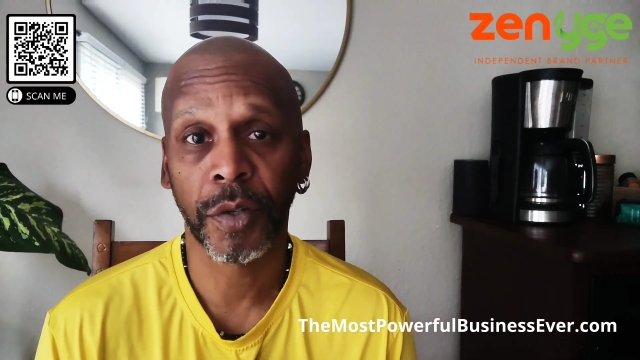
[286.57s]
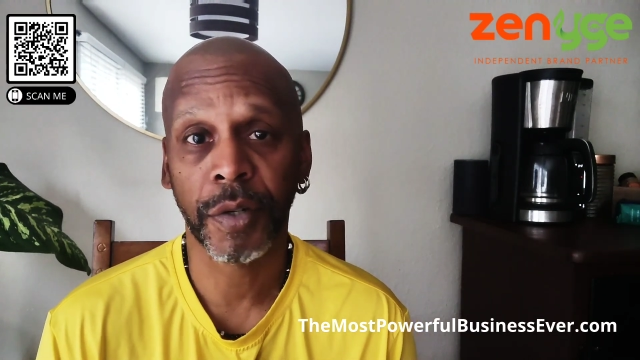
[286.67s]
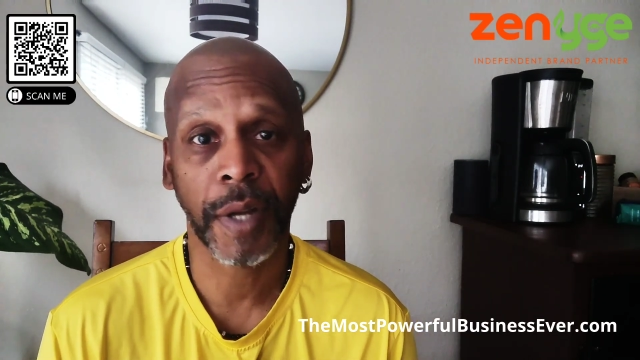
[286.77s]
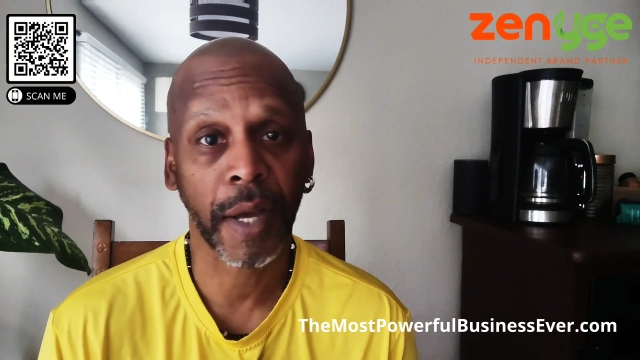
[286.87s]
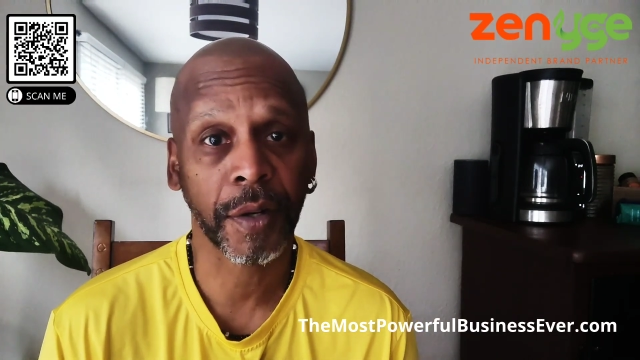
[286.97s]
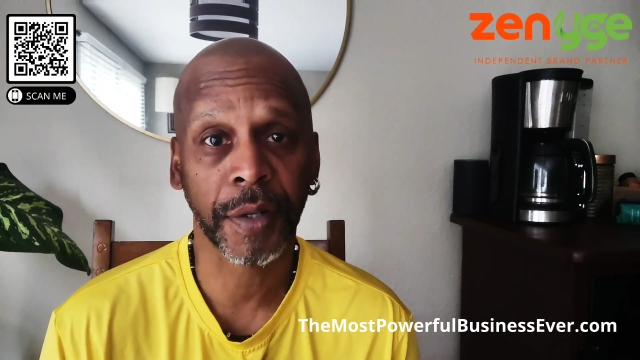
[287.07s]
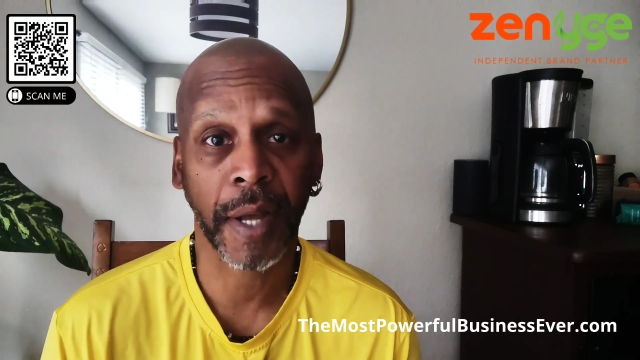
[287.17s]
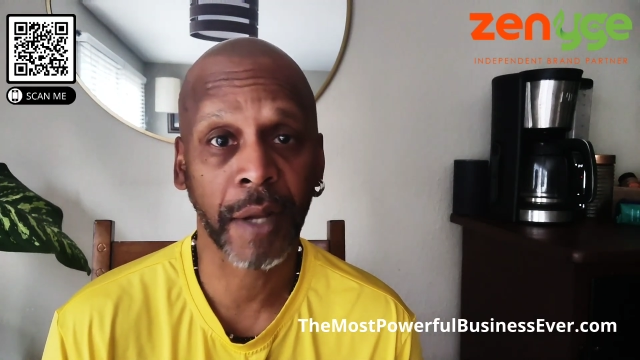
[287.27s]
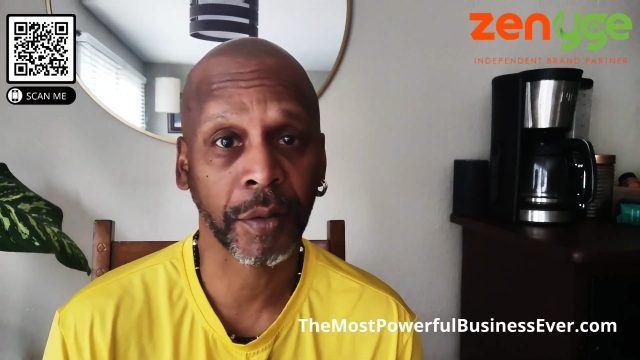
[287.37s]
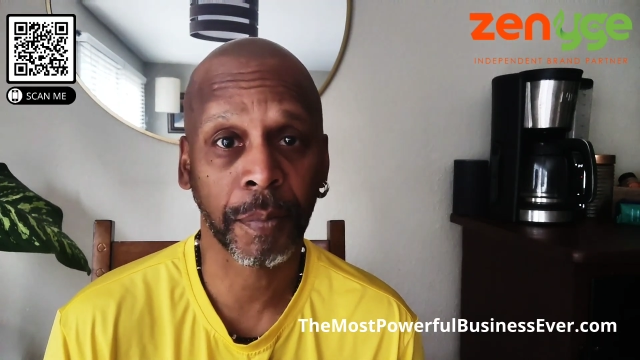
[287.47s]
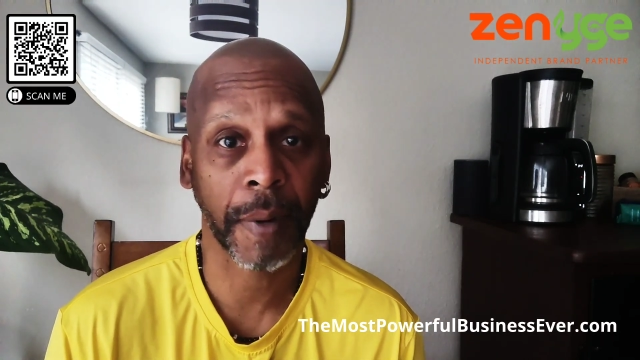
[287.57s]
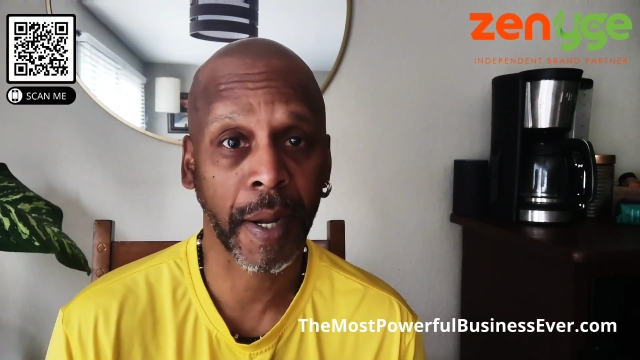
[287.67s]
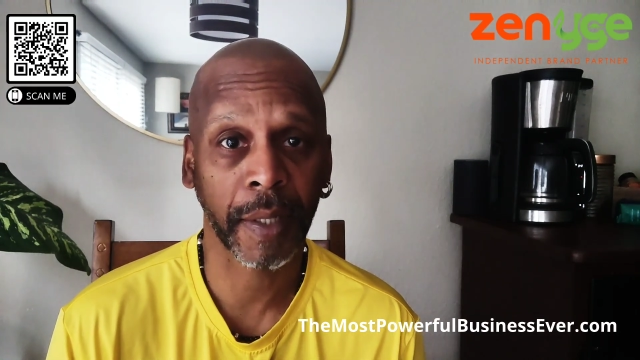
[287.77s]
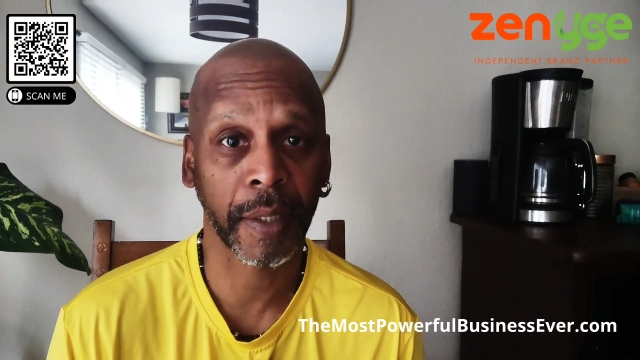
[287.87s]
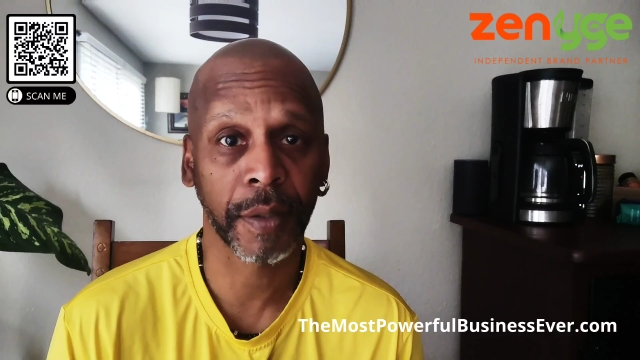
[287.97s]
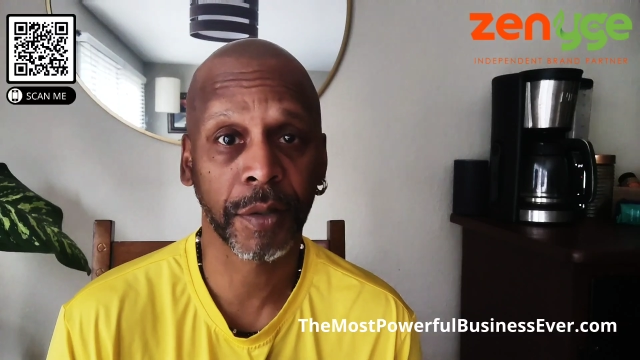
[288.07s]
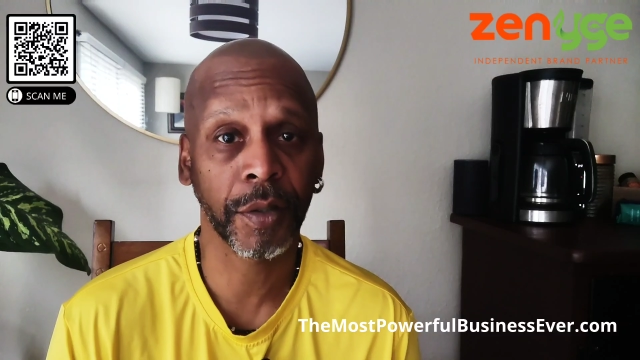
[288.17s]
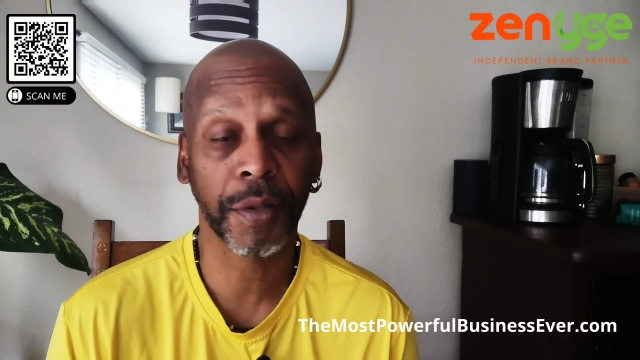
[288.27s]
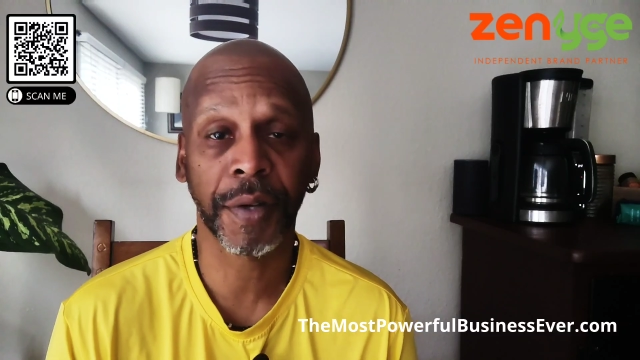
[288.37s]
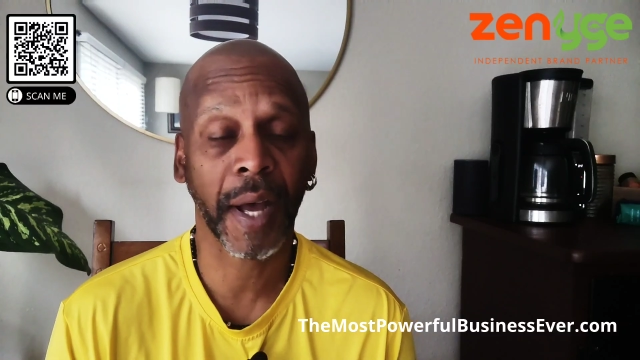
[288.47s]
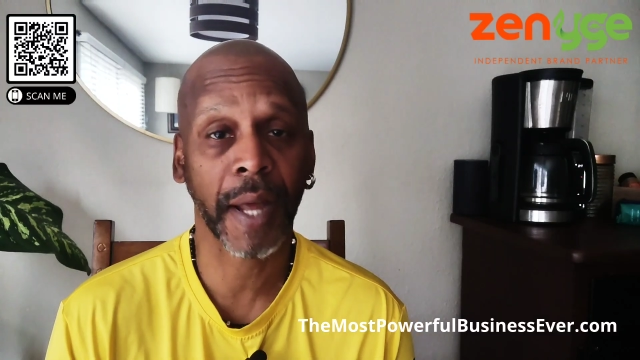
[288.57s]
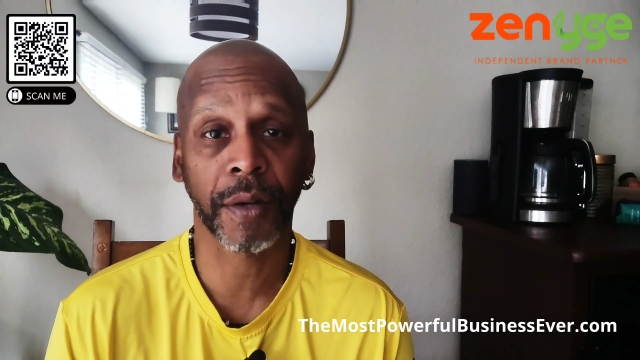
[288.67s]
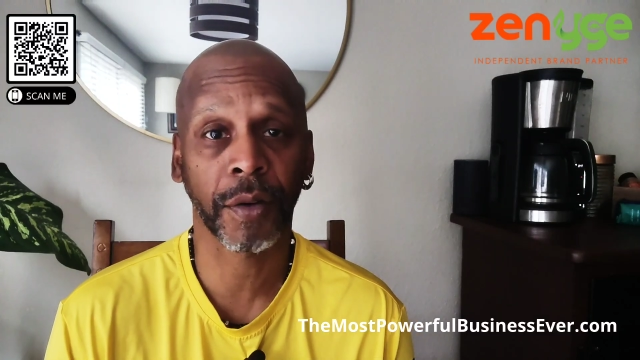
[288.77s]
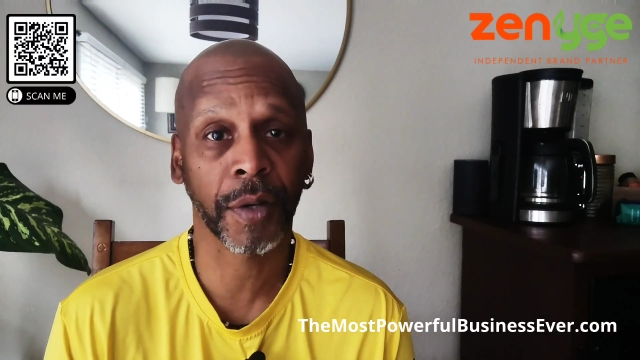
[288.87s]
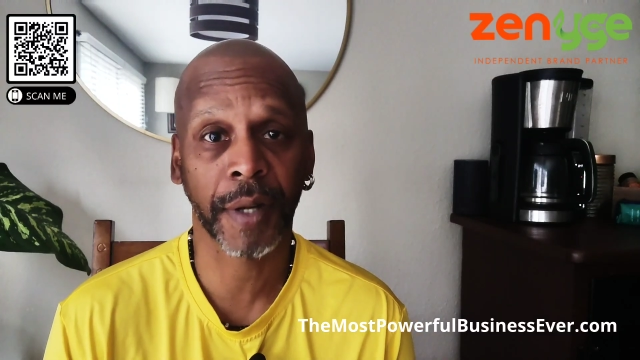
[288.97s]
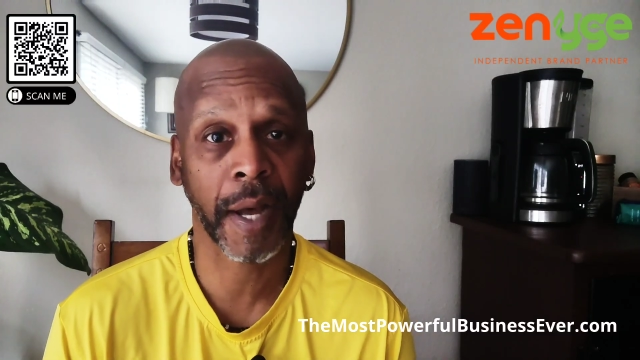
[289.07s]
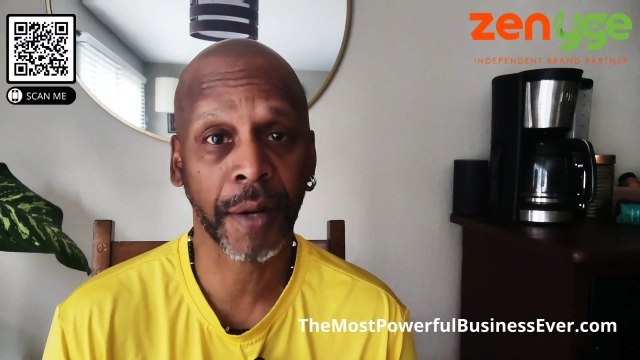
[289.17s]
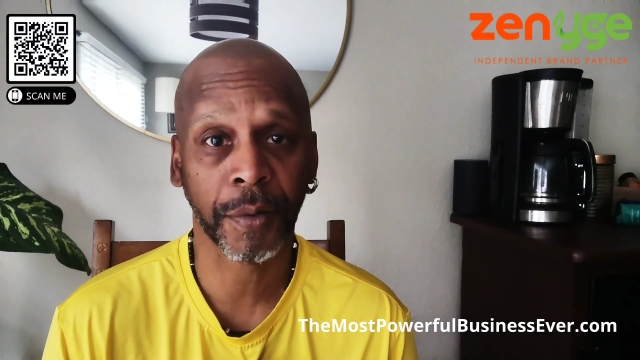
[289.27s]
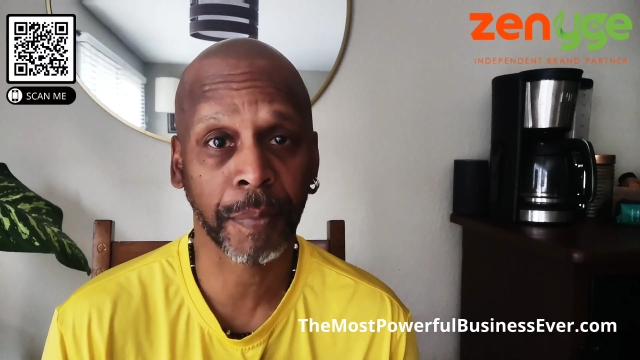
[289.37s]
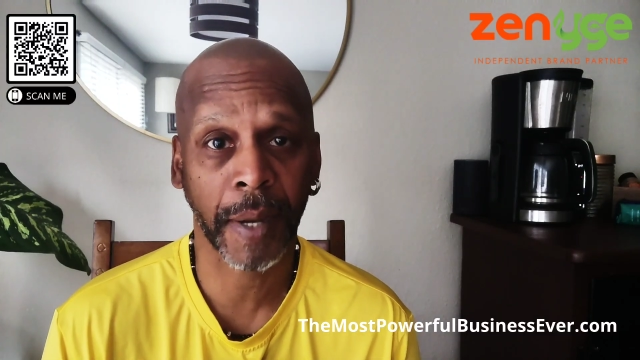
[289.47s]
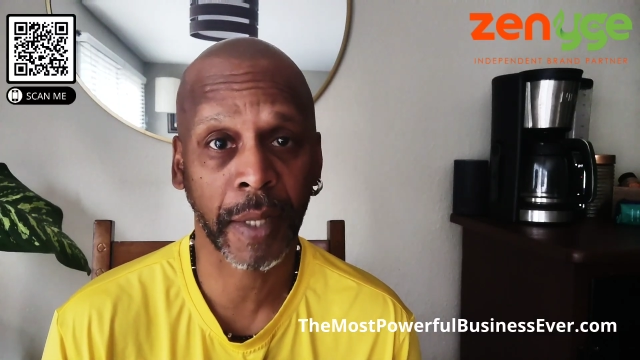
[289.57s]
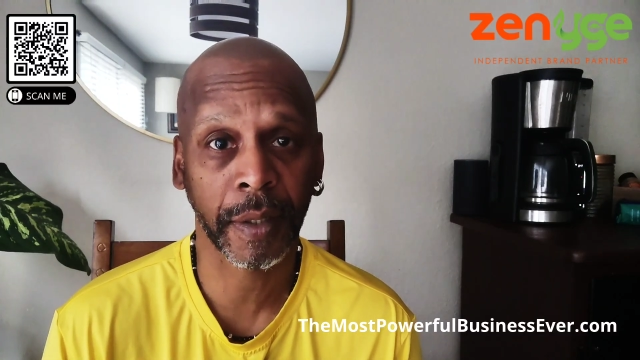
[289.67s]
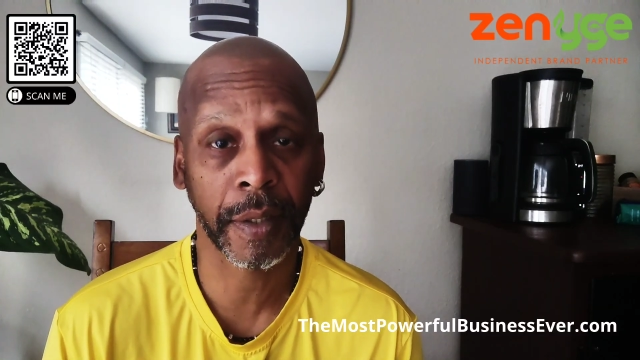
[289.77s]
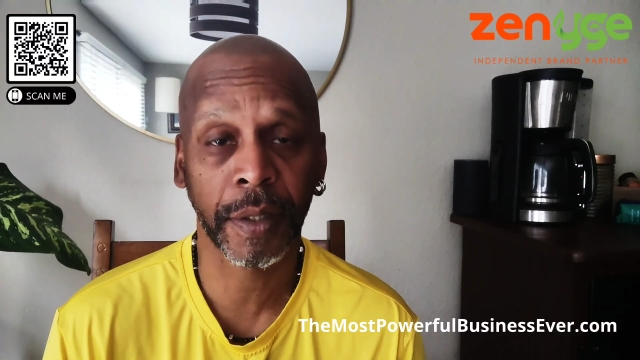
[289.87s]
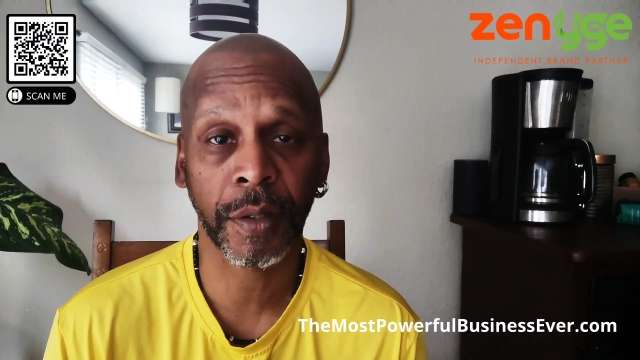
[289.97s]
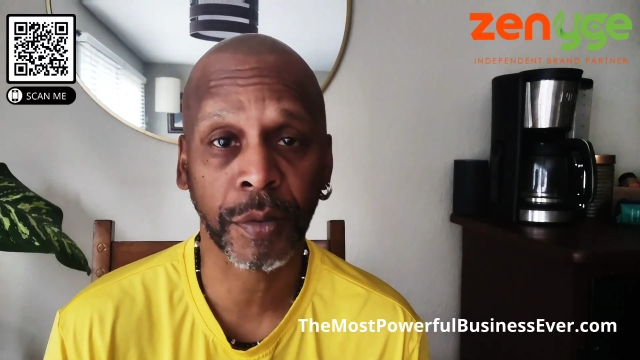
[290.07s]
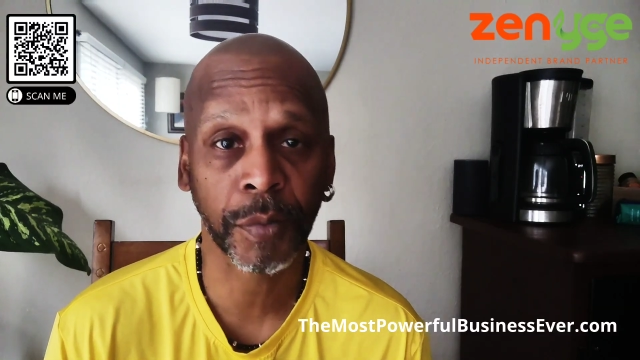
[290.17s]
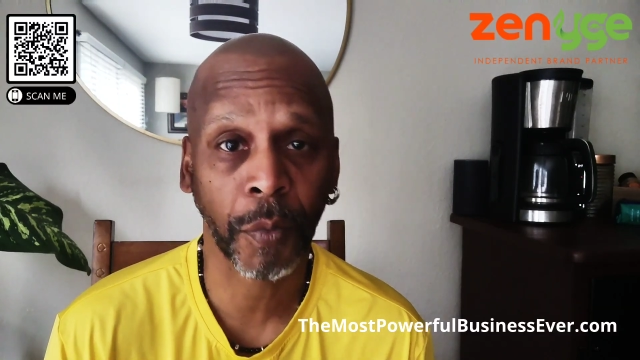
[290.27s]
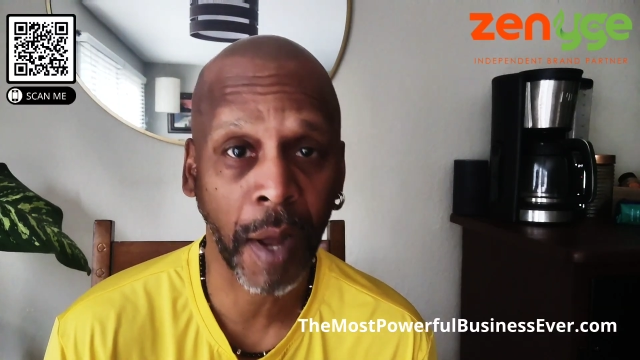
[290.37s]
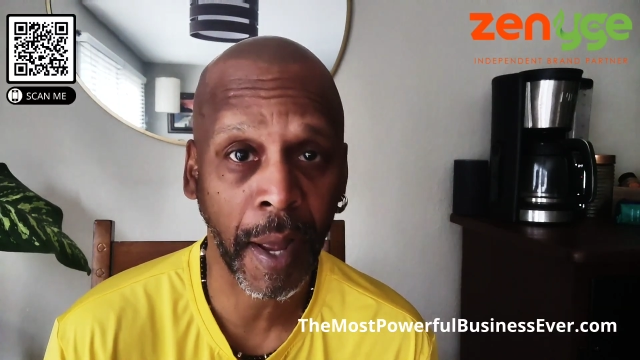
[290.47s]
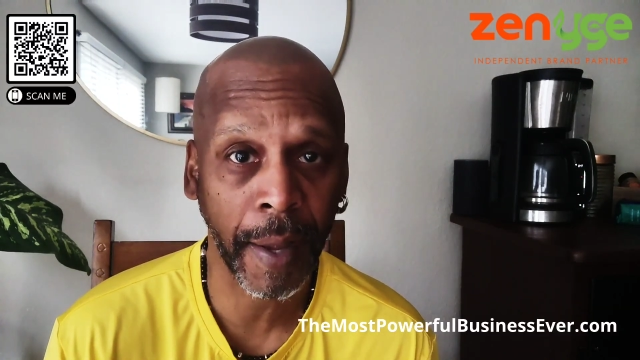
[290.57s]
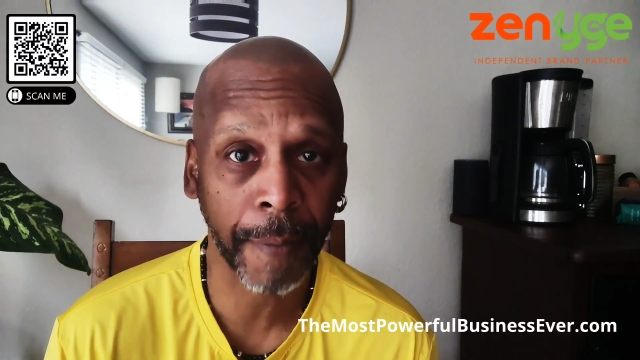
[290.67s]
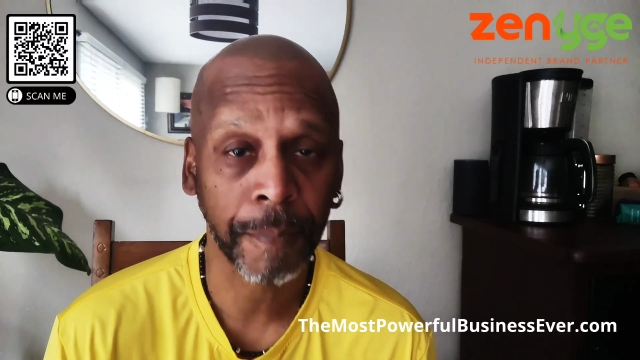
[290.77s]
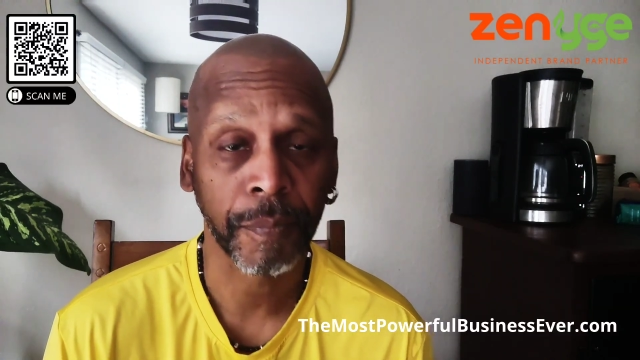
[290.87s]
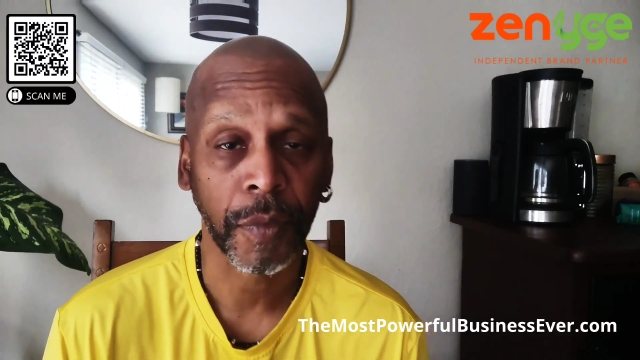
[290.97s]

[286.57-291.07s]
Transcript: you're not on autopilot. You're not on autopilot. Here's why.